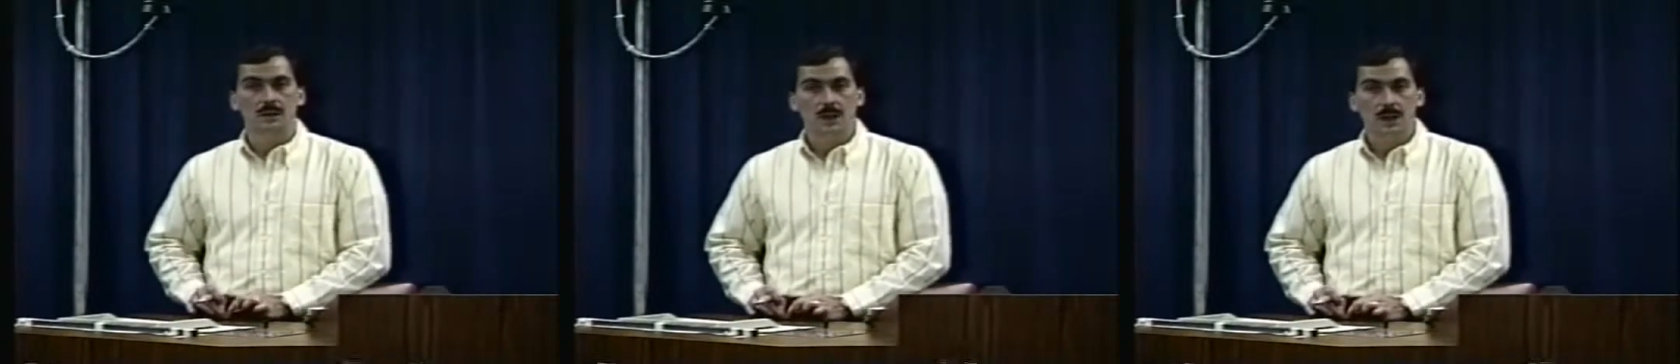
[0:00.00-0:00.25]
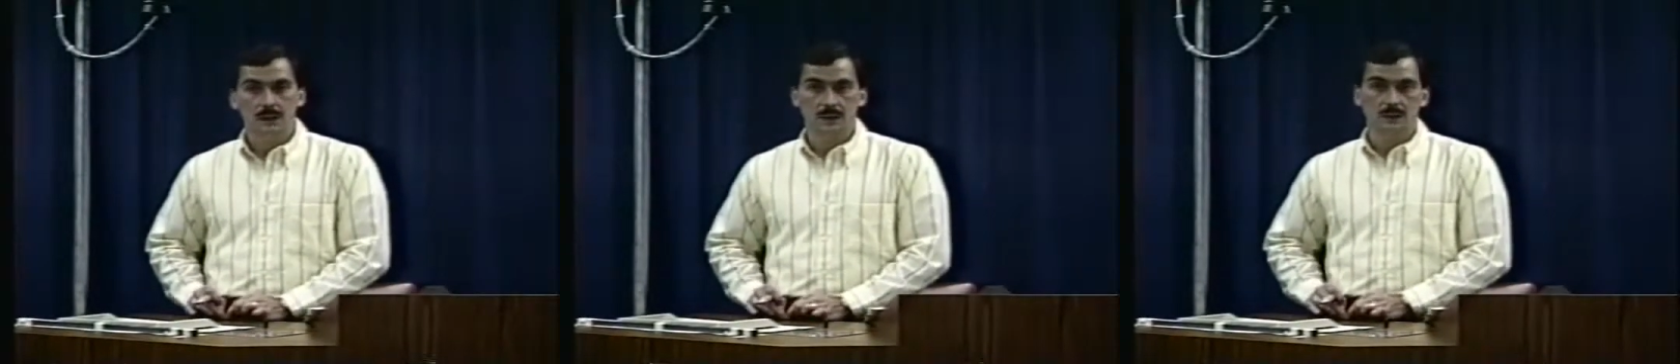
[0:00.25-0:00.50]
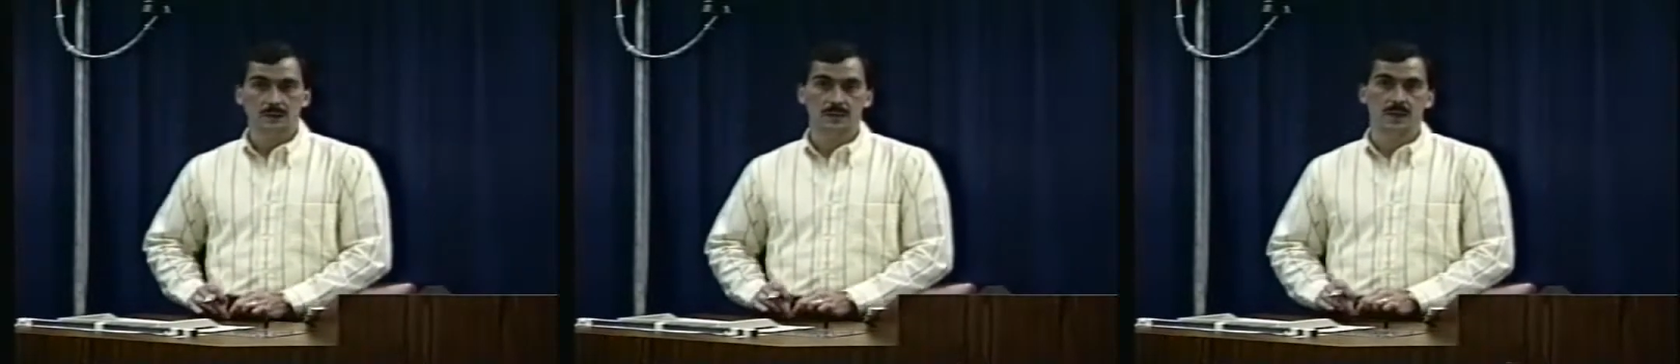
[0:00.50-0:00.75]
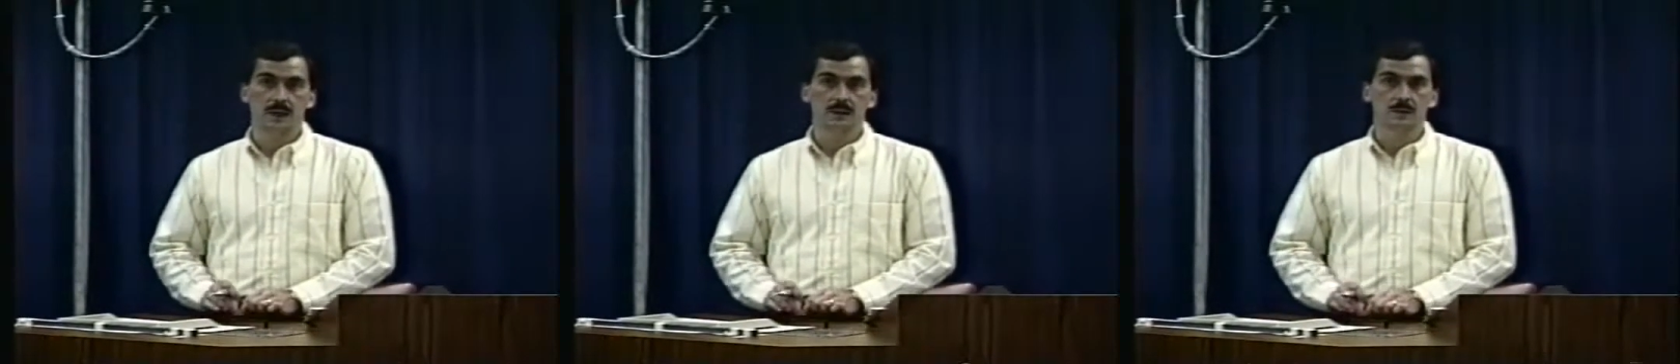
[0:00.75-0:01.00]
is not,
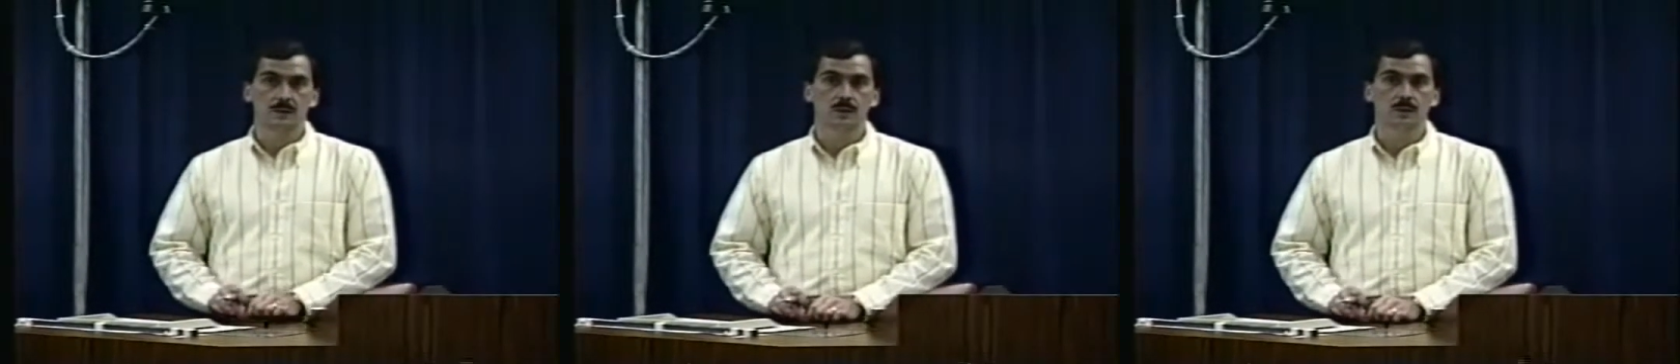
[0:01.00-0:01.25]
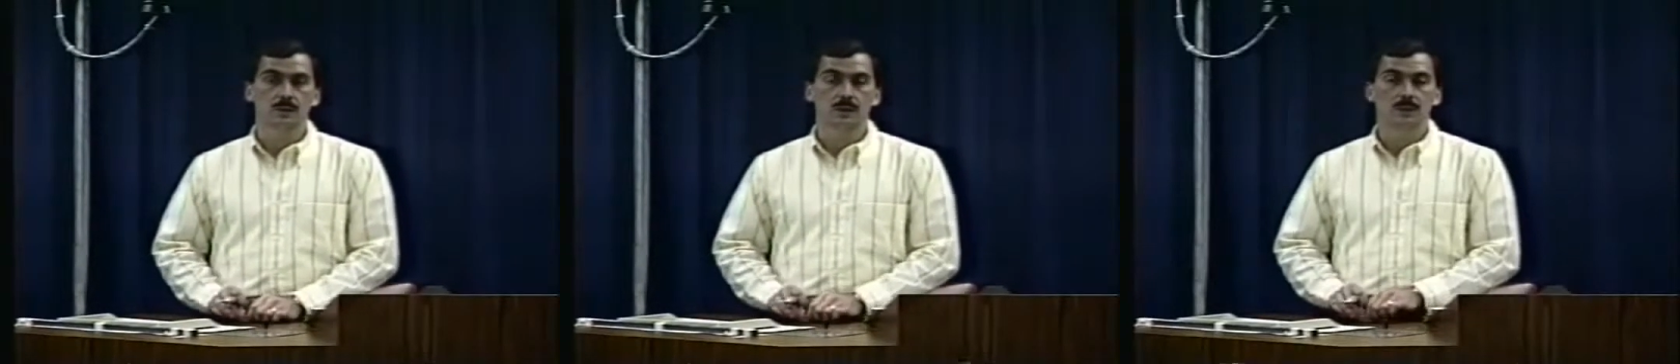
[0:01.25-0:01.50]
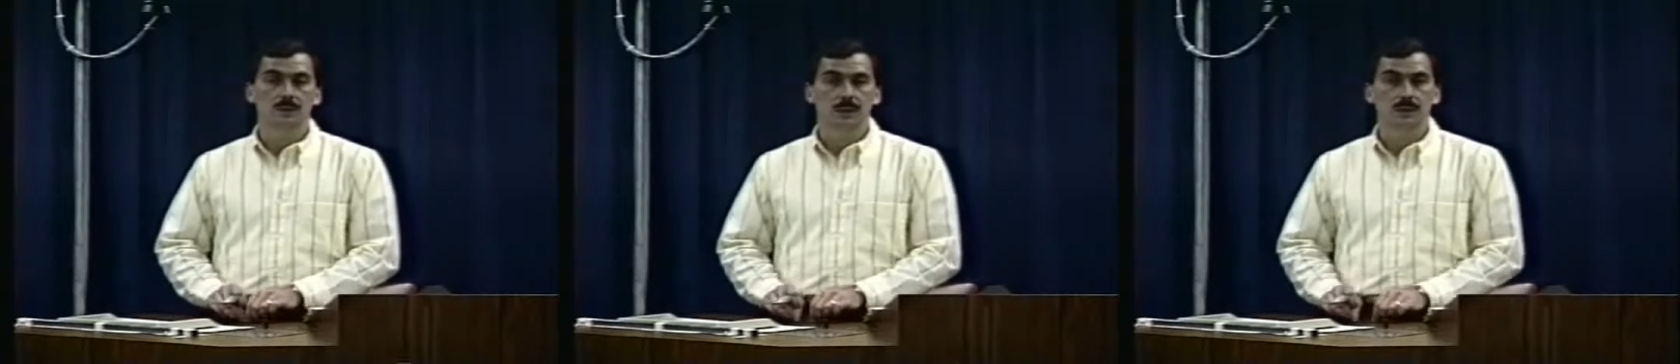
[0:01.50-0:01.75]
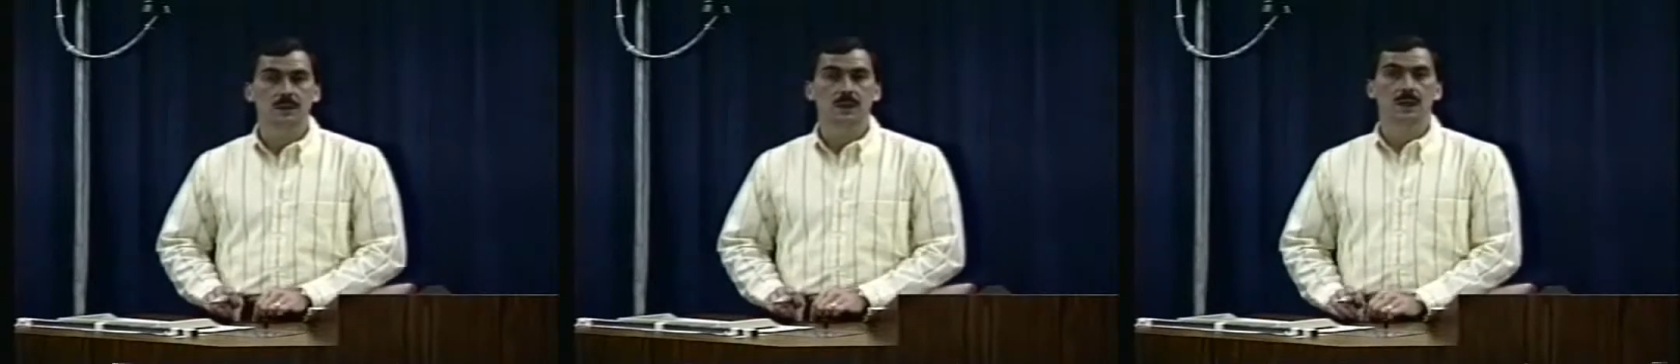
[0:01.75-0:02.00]
in fact, true
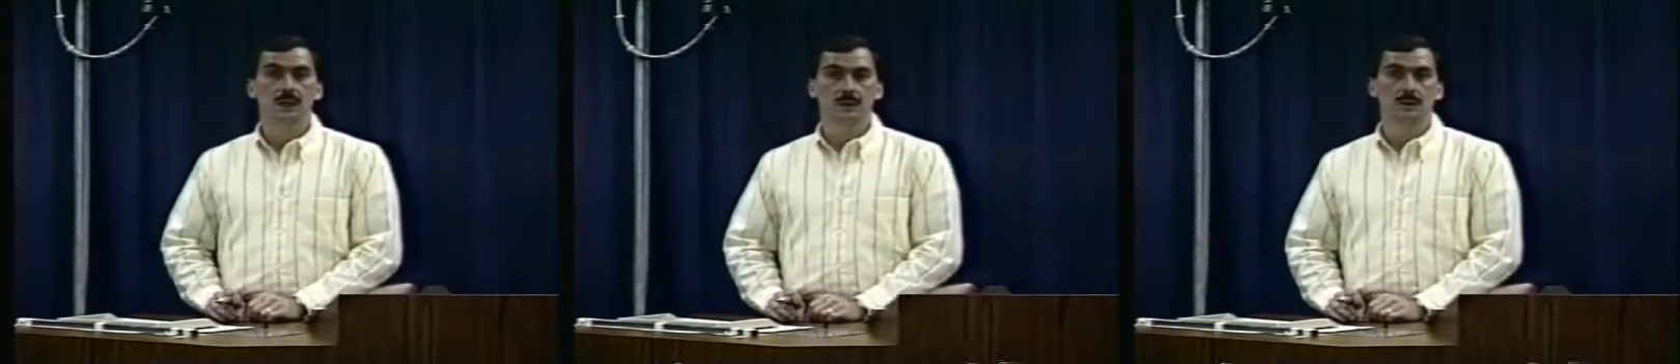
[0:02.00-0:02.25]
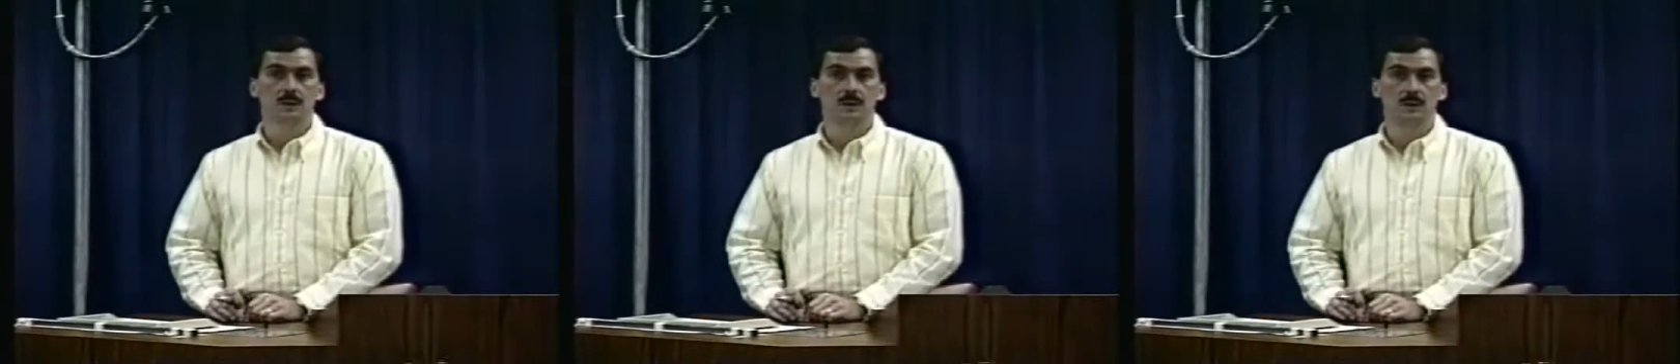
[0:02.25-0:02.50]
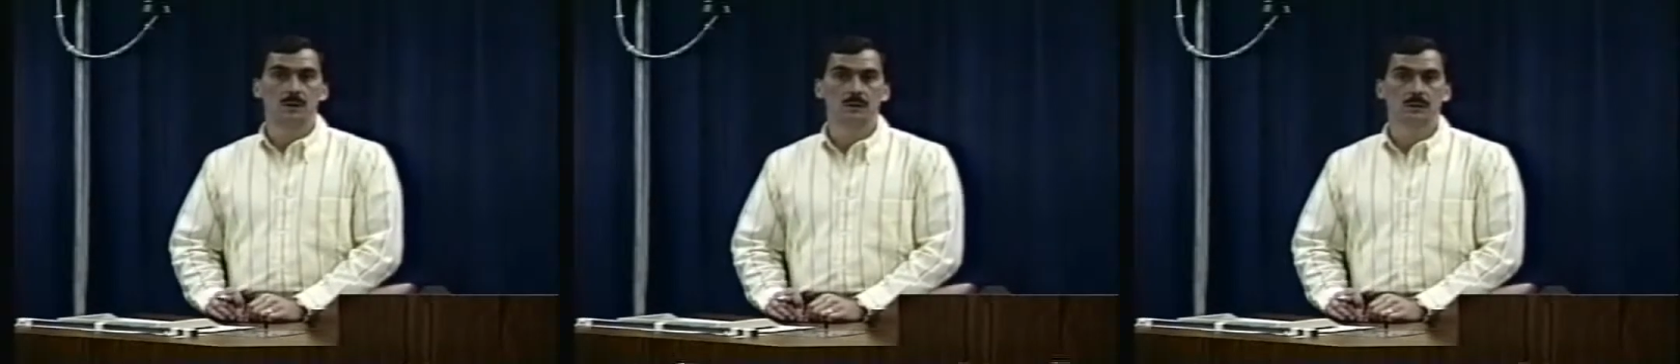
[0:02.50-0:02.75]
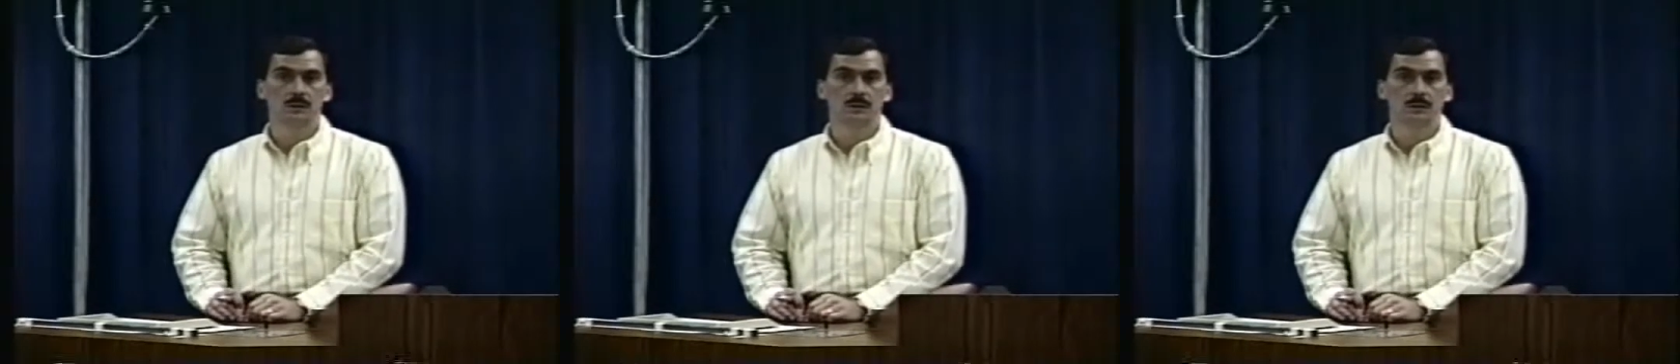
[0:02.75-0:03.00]
of the entire
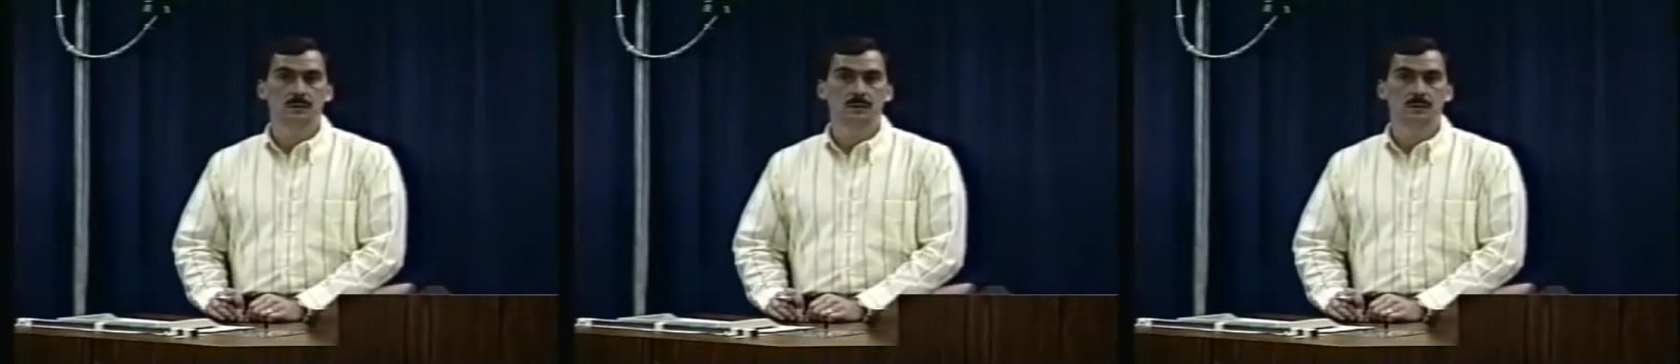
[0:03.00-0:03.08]
whole.